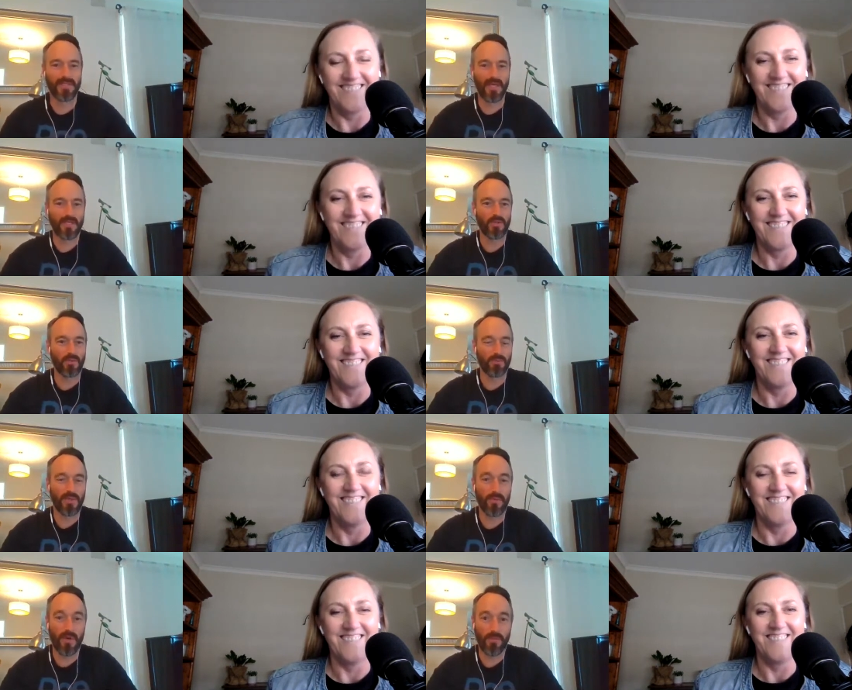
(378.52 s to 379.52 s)
Speaker 1: at uh,
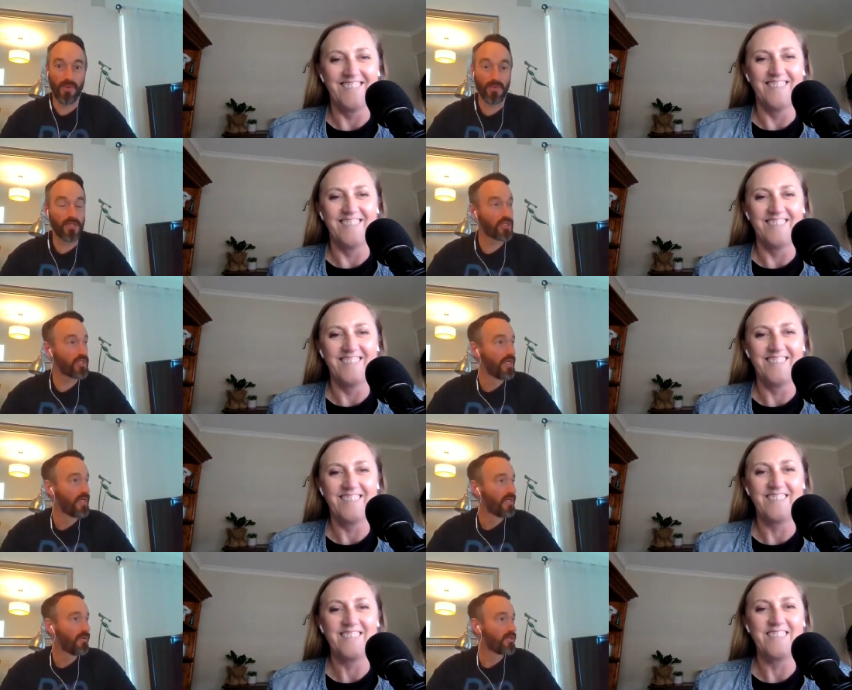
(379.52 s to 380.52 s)
Winery, which
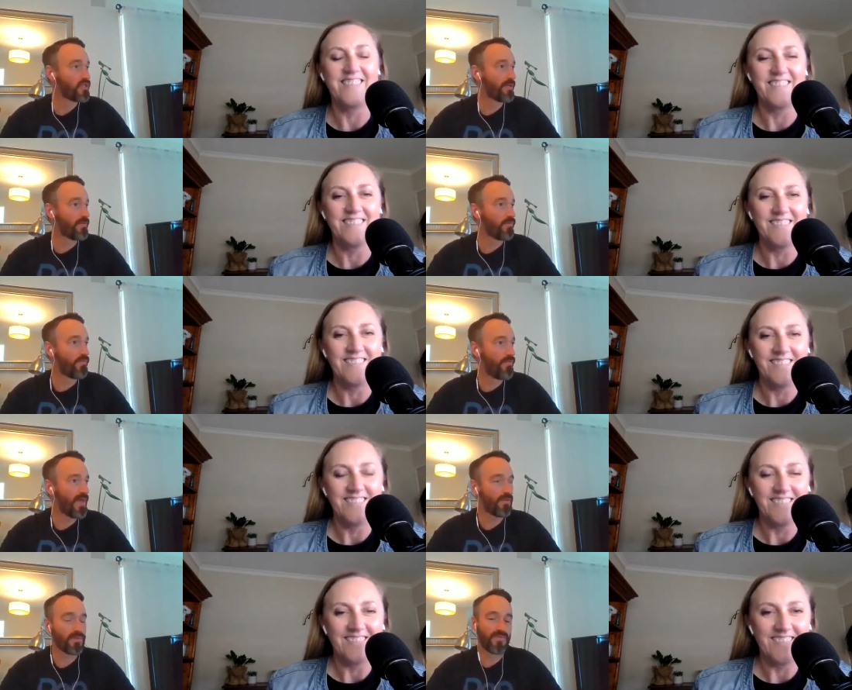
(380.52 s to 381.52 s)
which
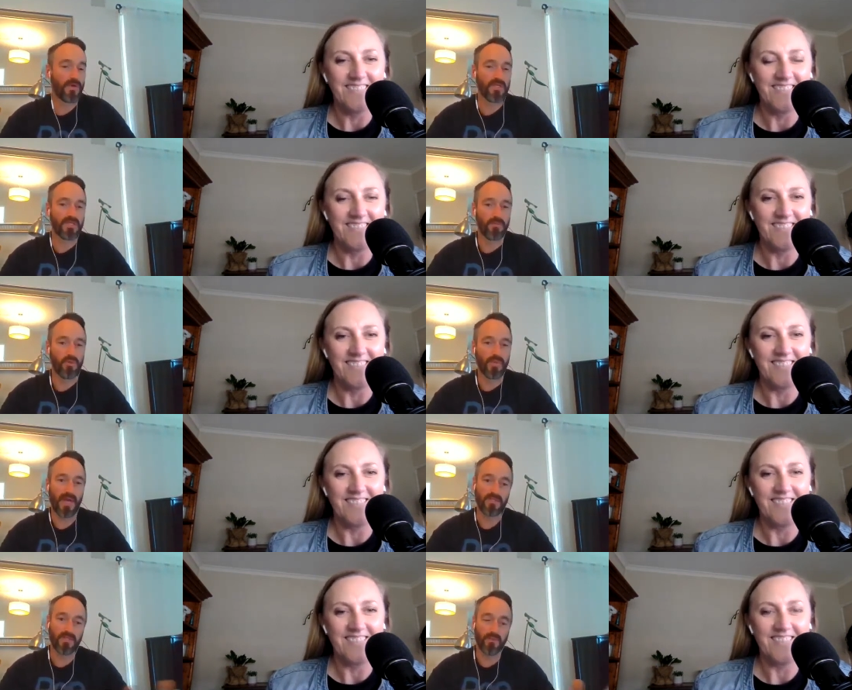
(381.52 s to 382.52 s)
then it was very small.
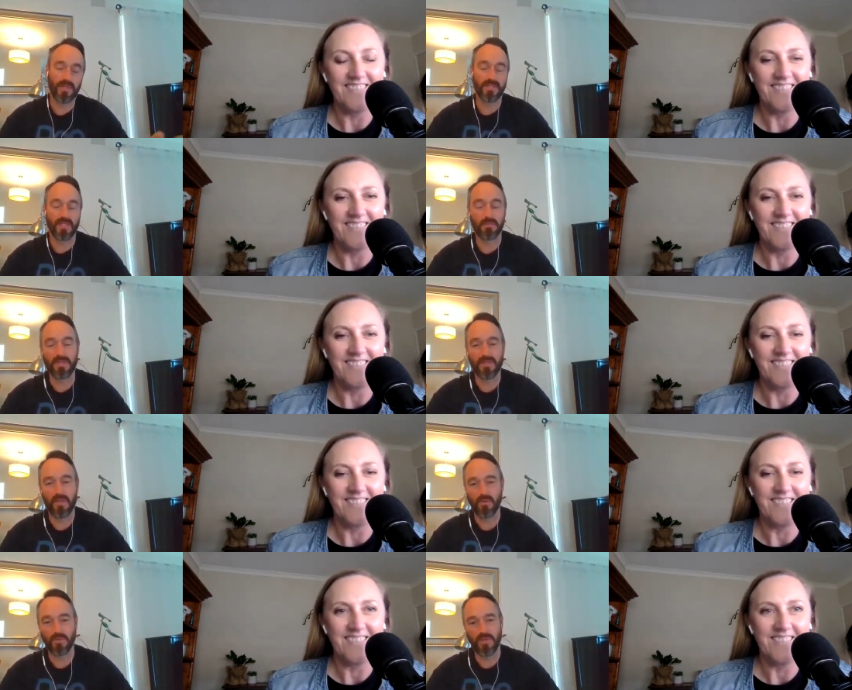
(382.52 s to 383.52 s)
Now it's just recently been
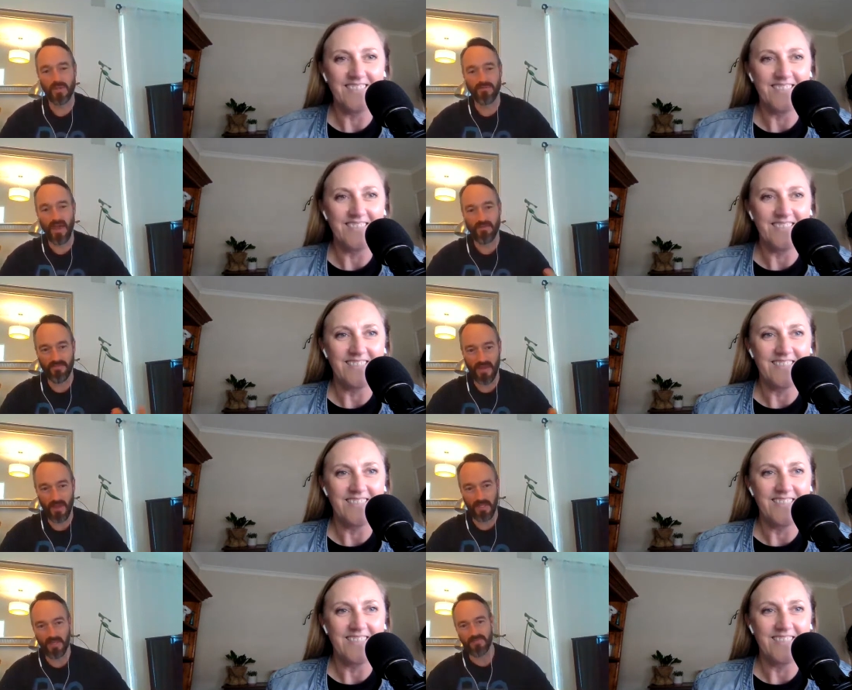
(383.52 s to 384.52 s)
sold. So that
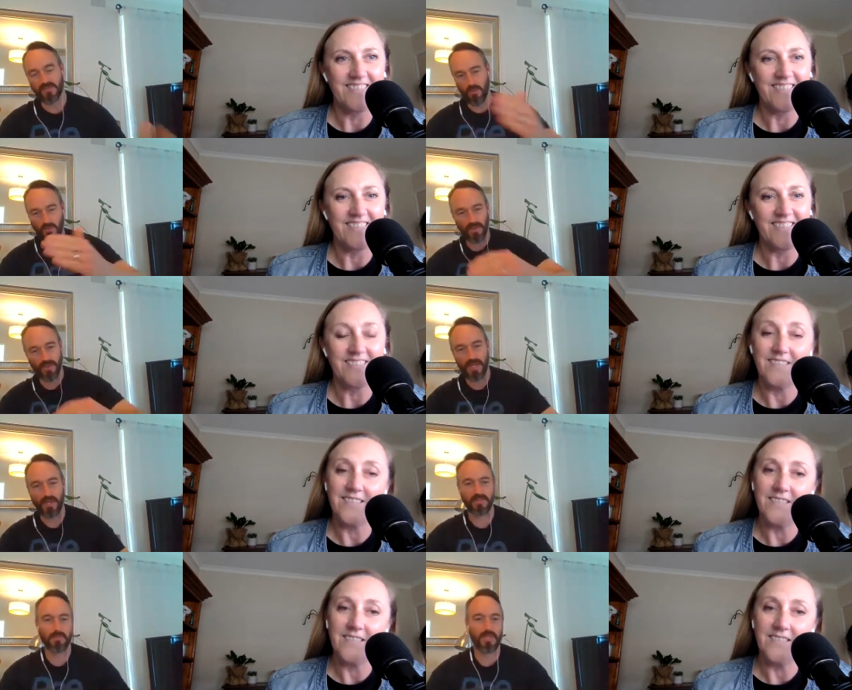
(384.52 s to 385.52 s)
family have sold it, and
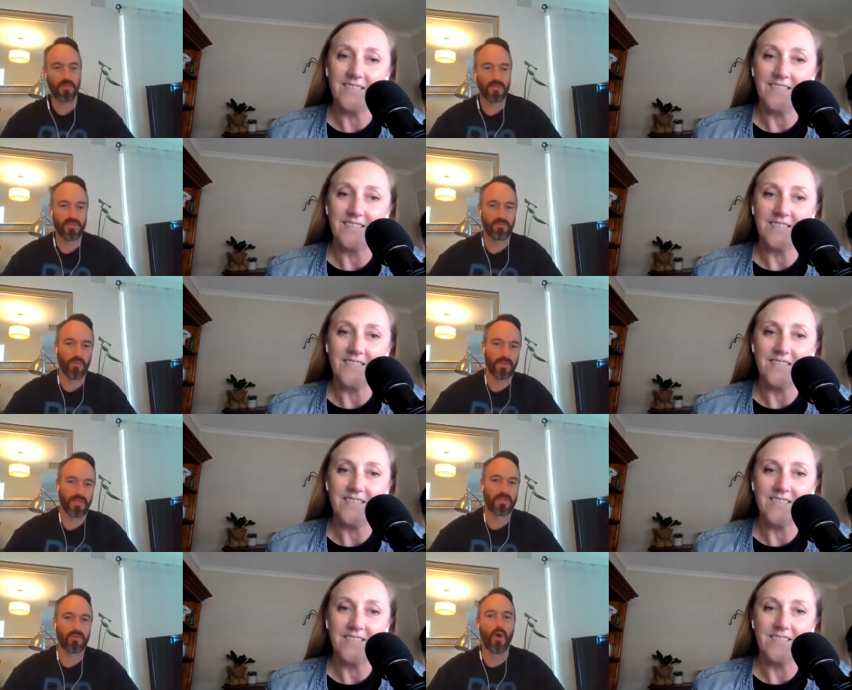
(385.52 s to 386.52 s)
now someone else has bought
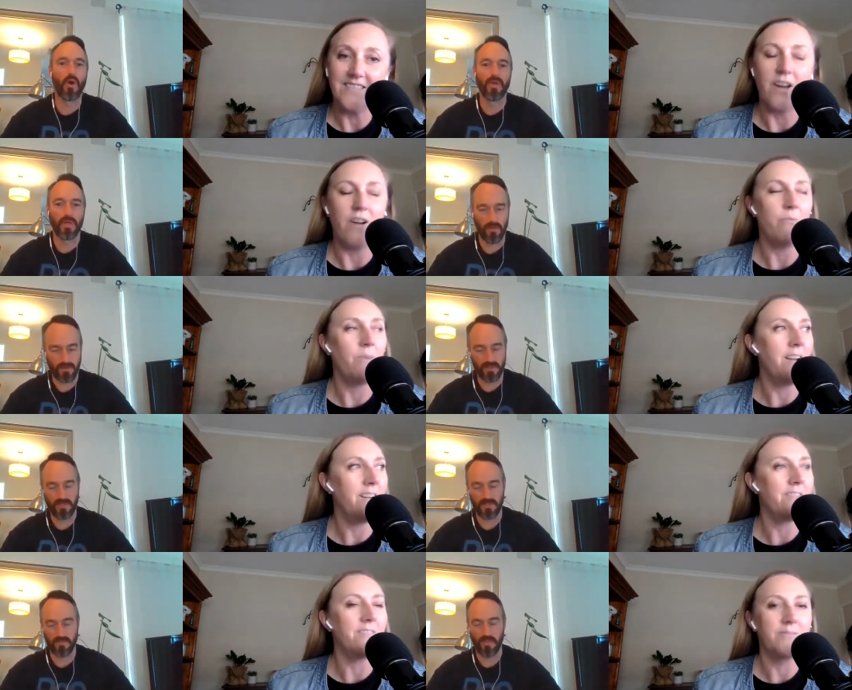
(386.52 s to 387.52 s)
it. It's grown a lot
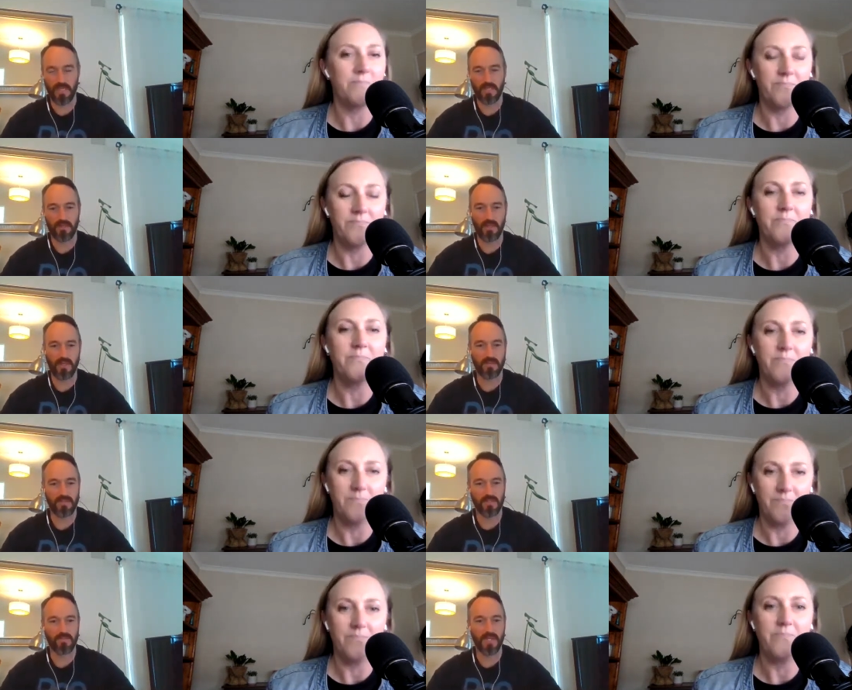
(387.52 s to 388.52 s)
wow. since we uh,
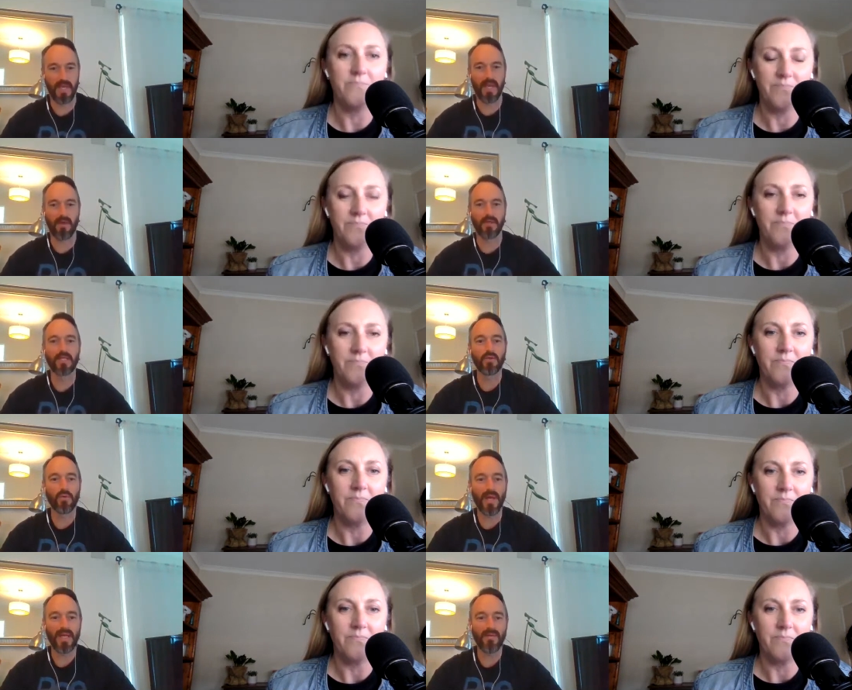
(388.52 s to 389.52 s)
since we had our little
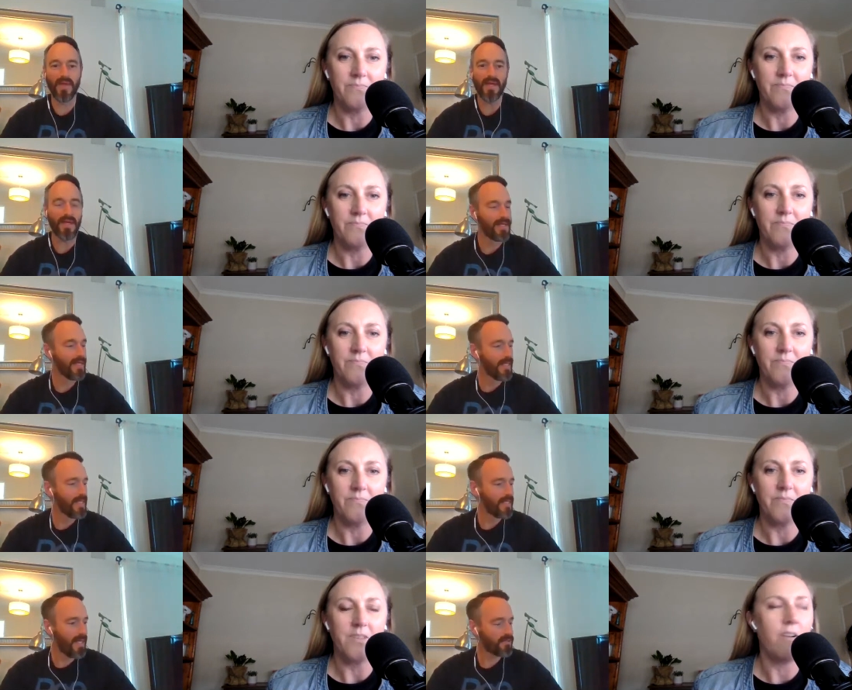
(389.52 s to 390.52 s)
wedding there.
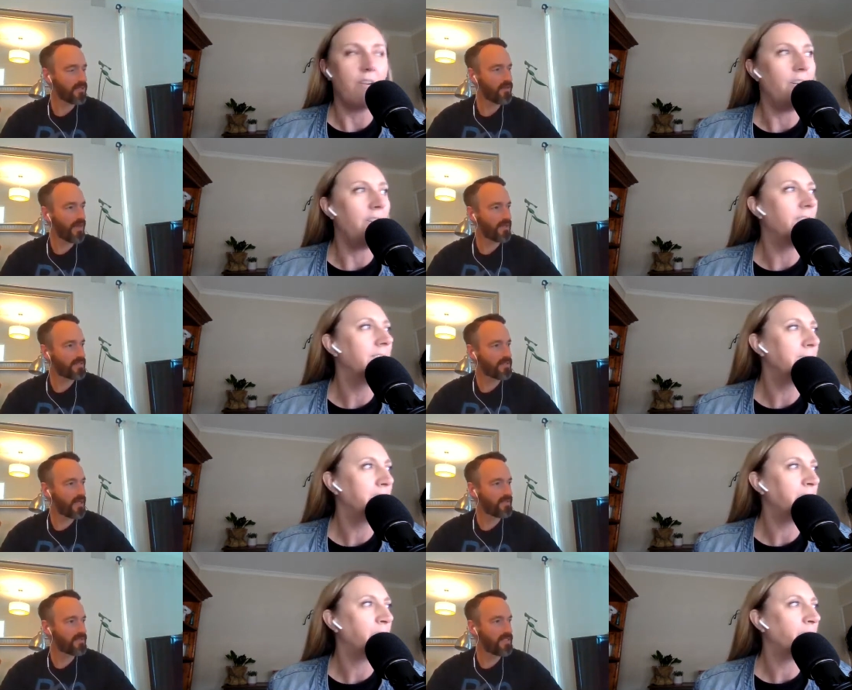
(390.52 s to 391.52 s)
Aww. Yeah, so that's
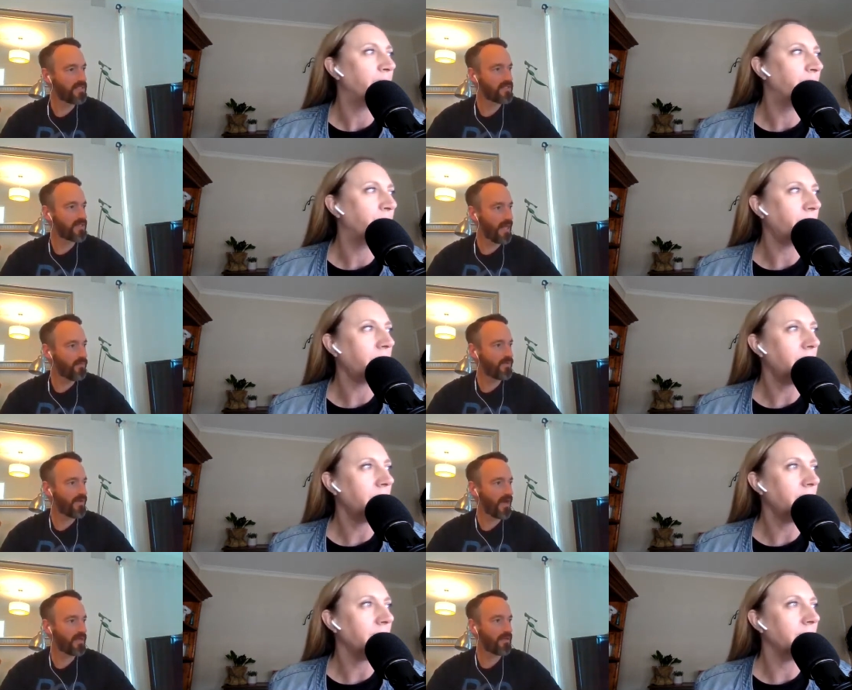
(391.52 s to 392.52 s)
and since then
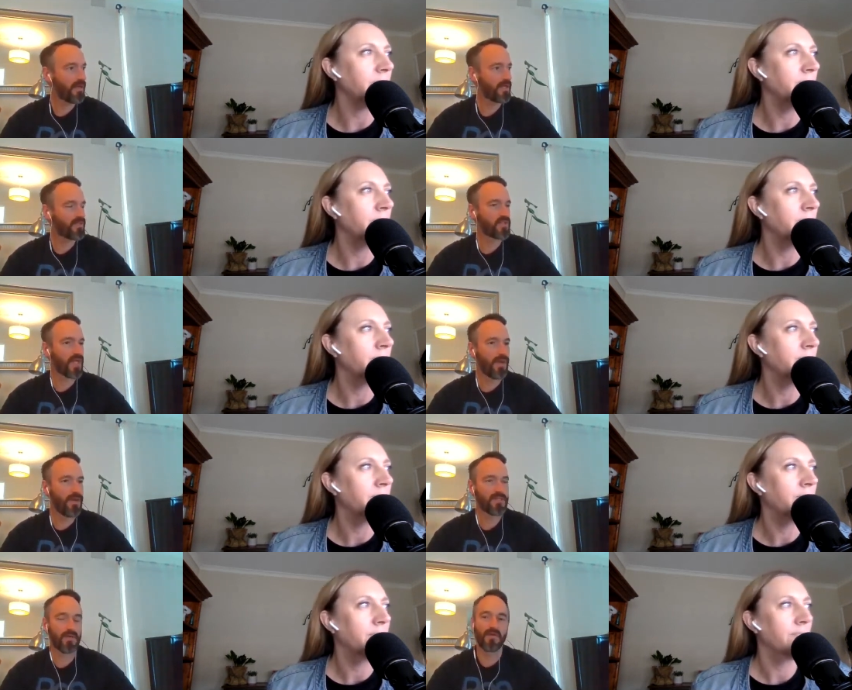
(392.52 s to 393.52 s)
we've had a, a
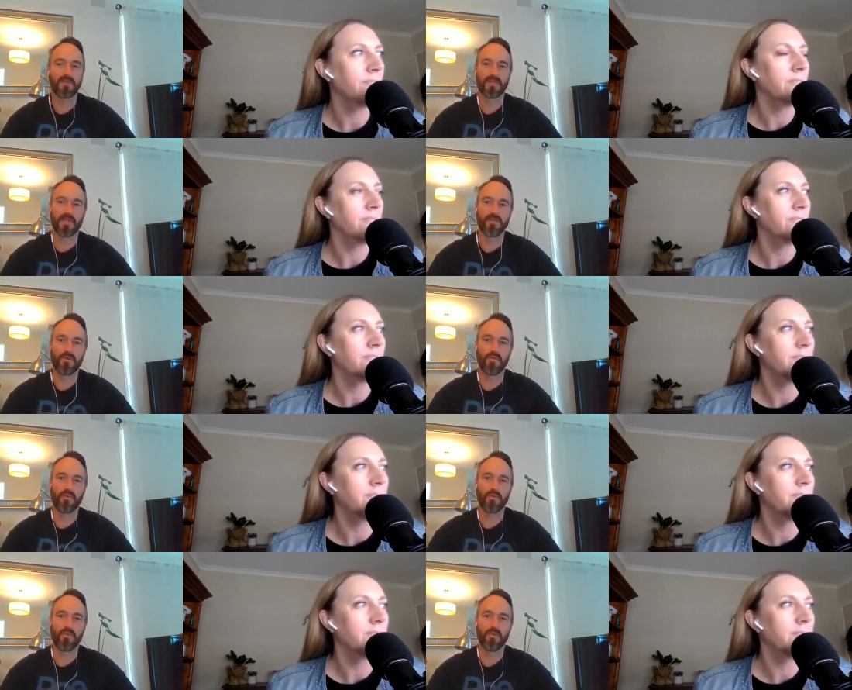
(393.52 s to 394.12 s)
son. So I have a son